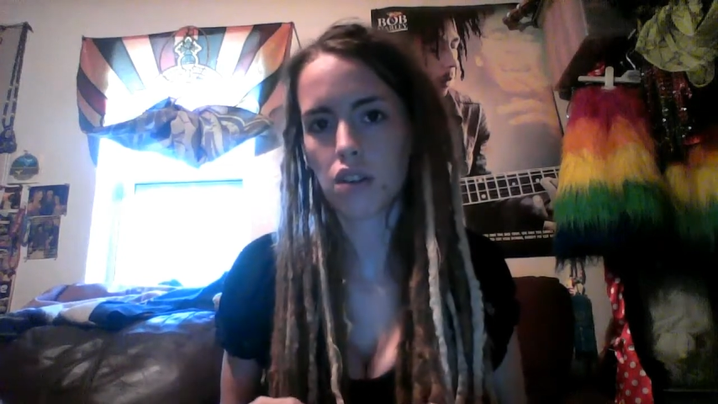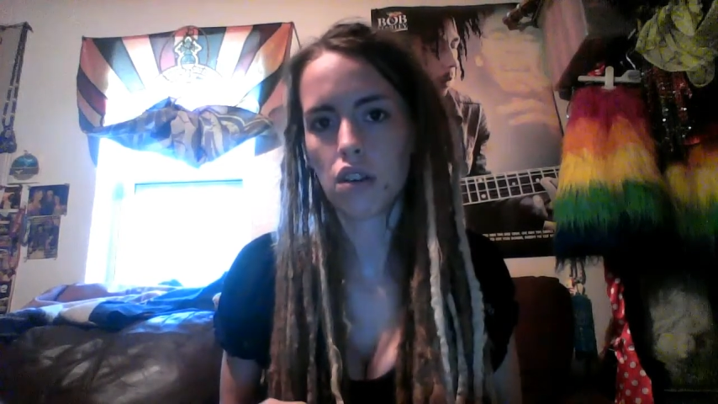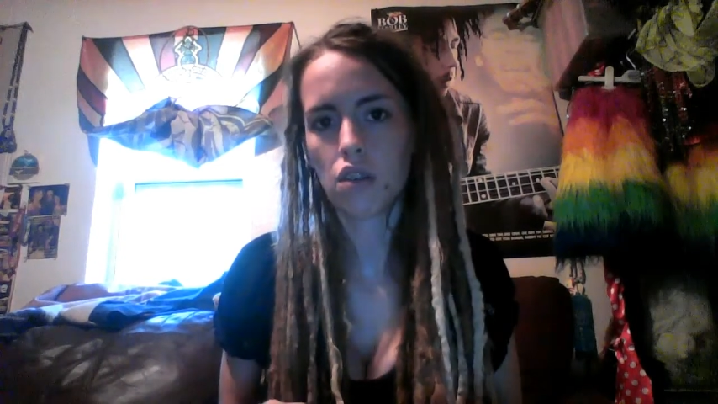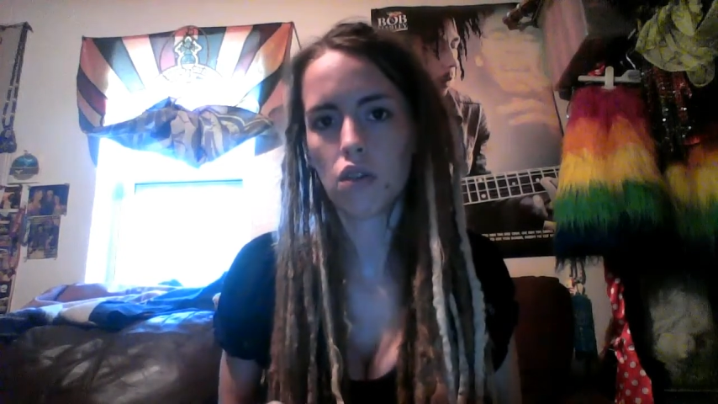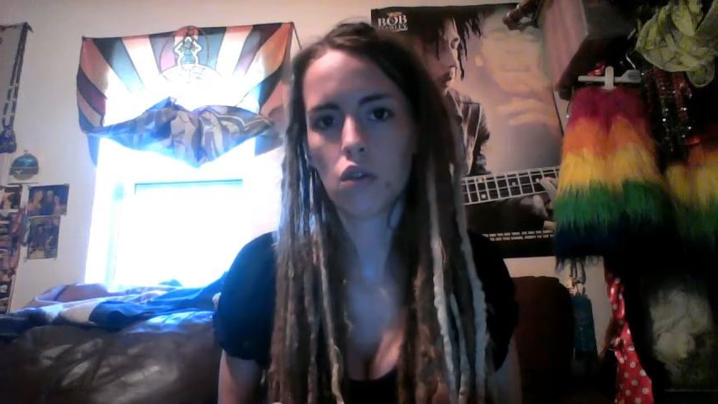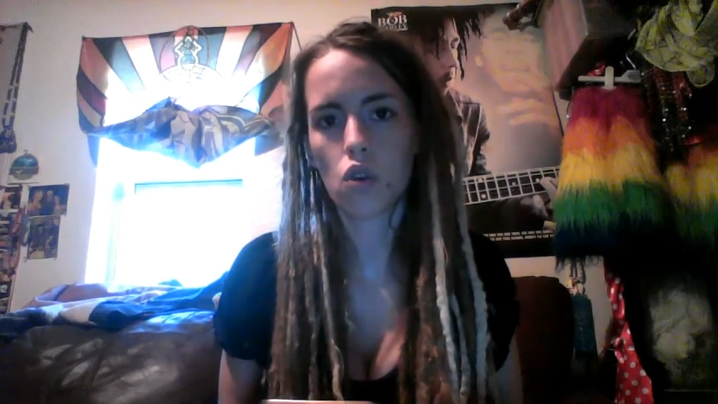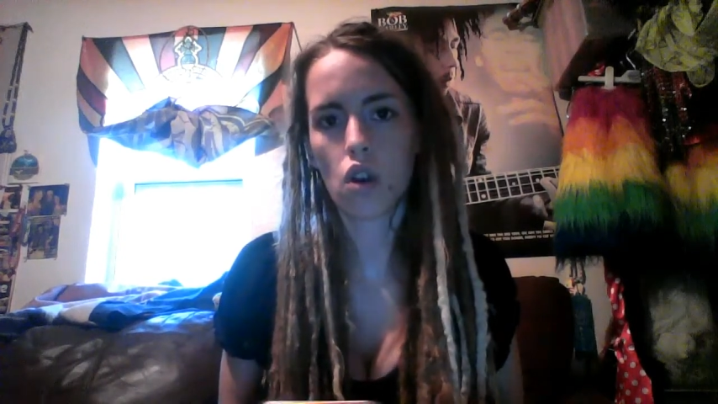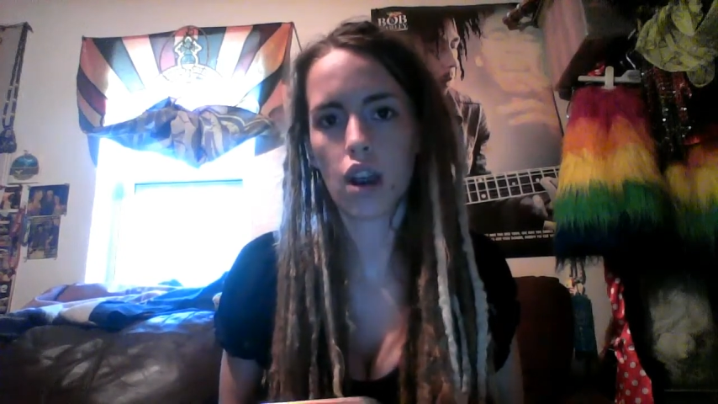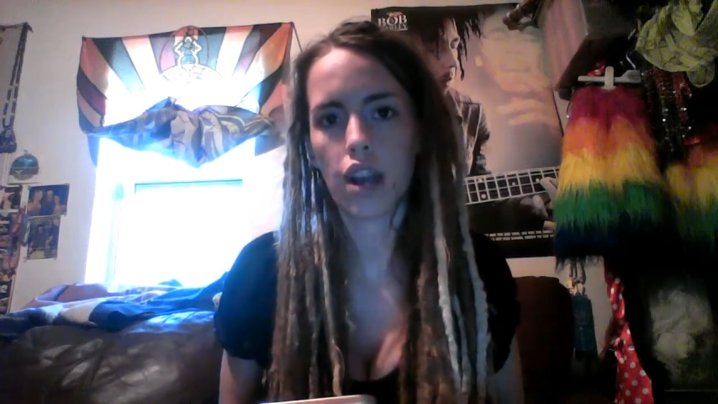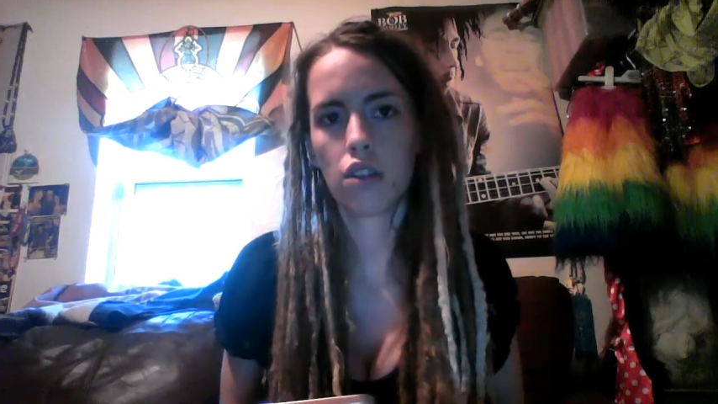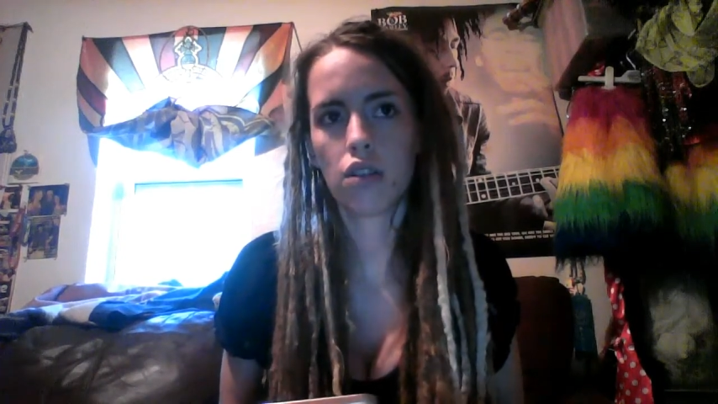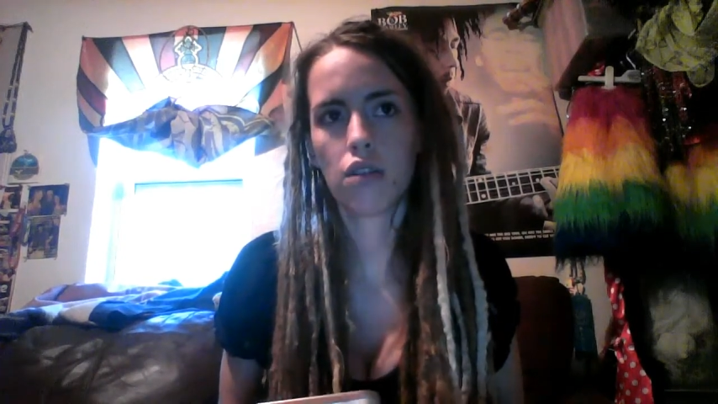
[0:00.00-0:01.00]
to
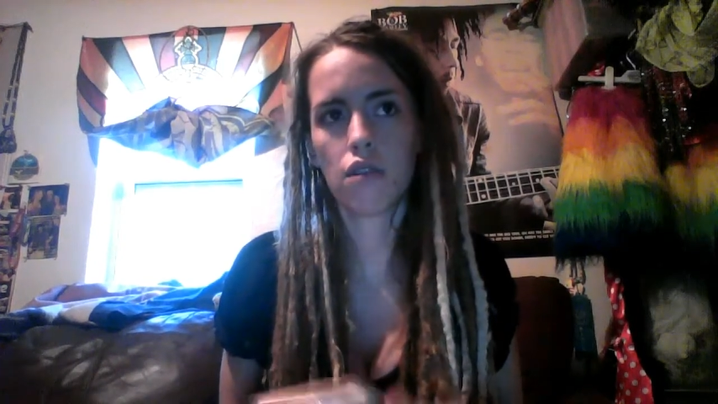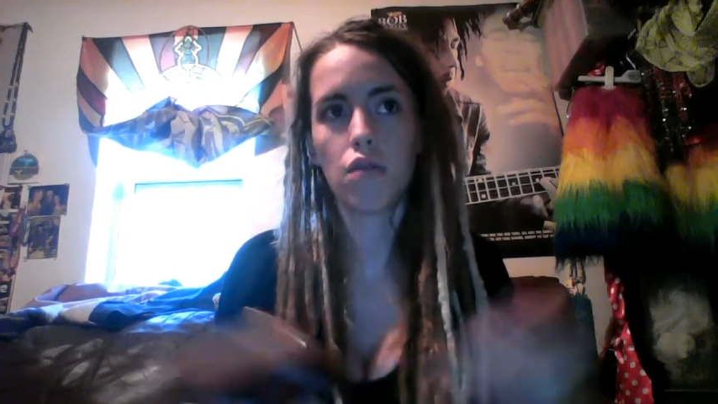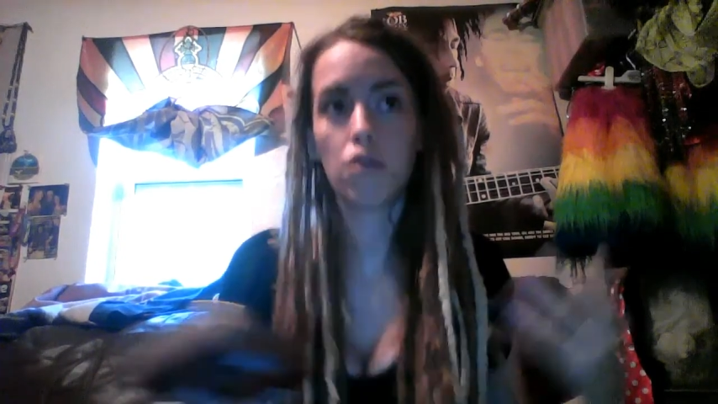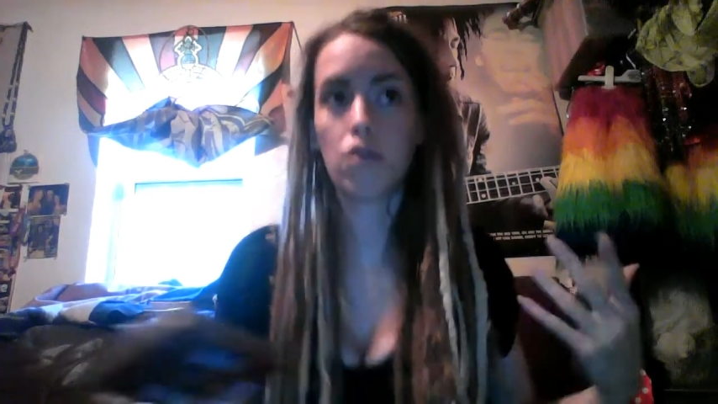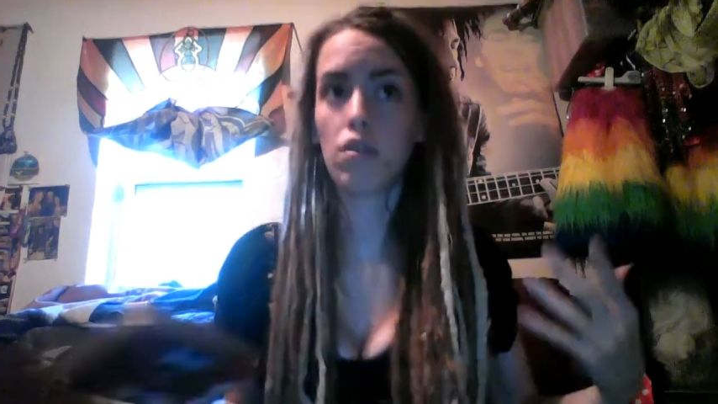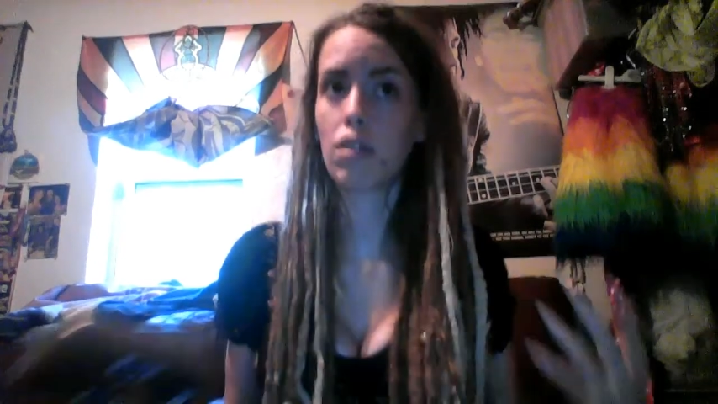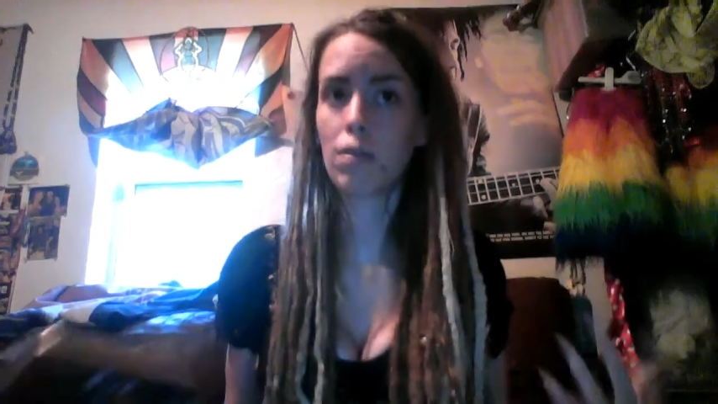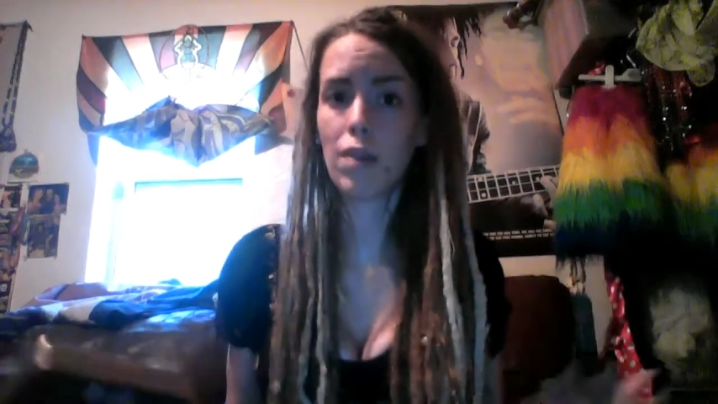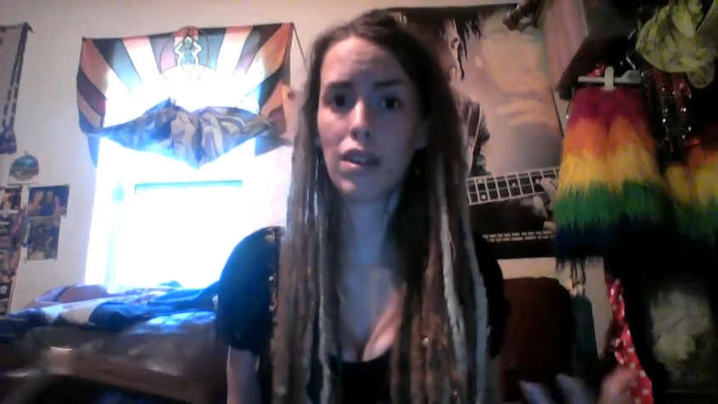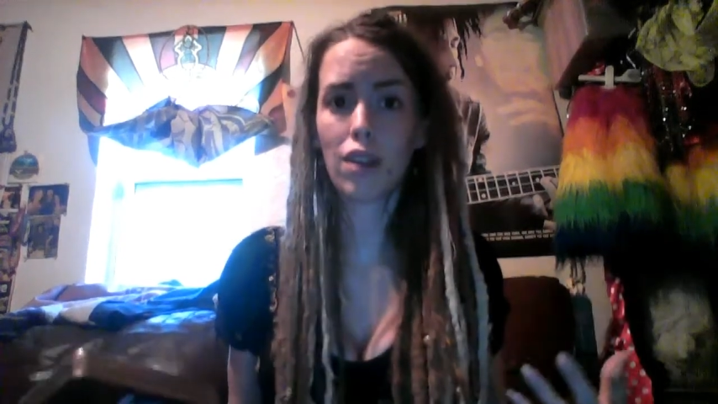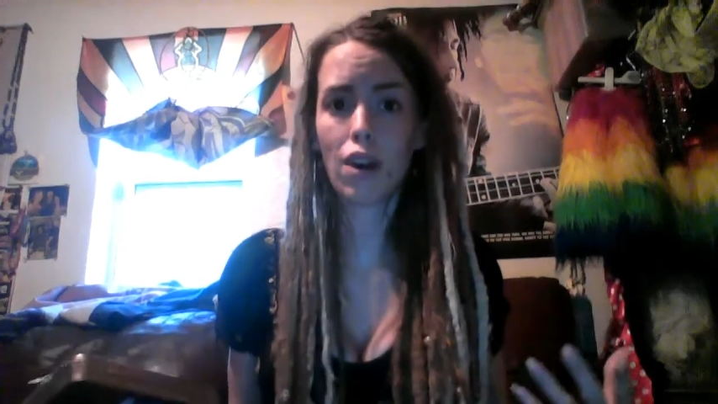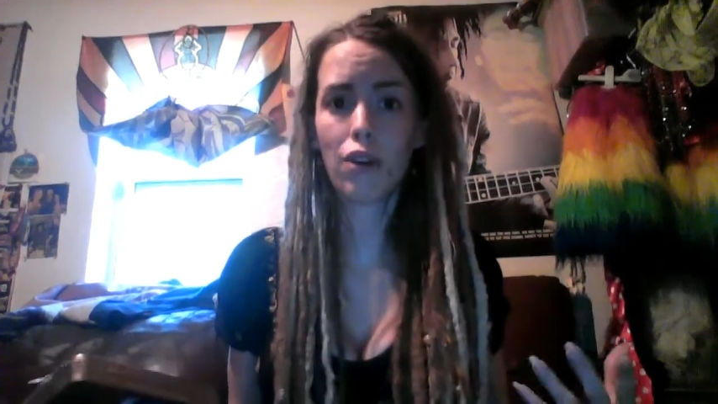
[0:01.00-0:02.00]
try to do this
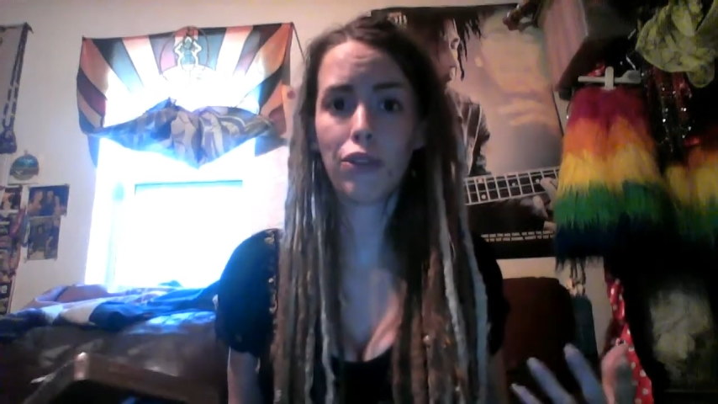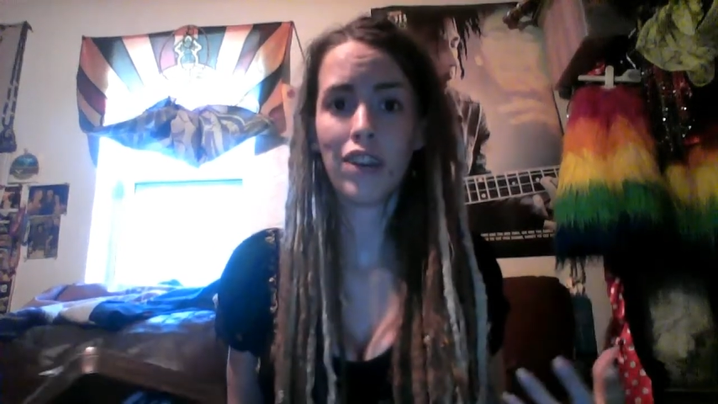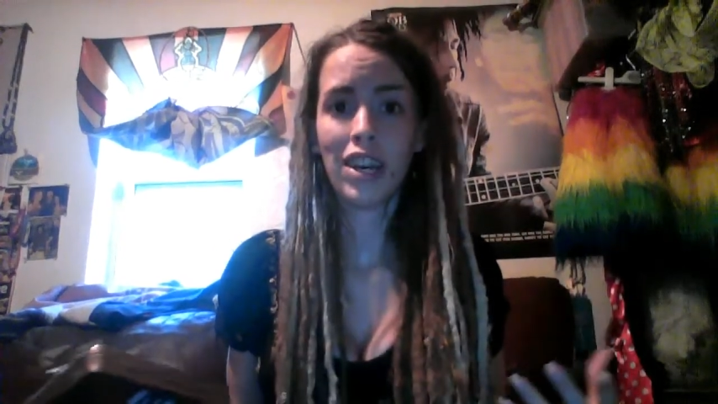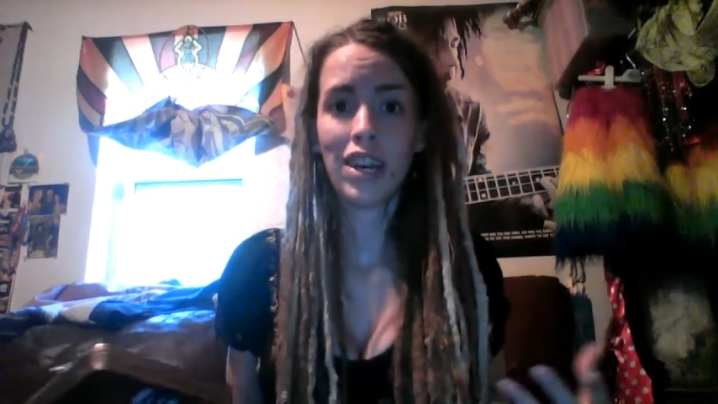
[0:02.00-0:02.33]
myself.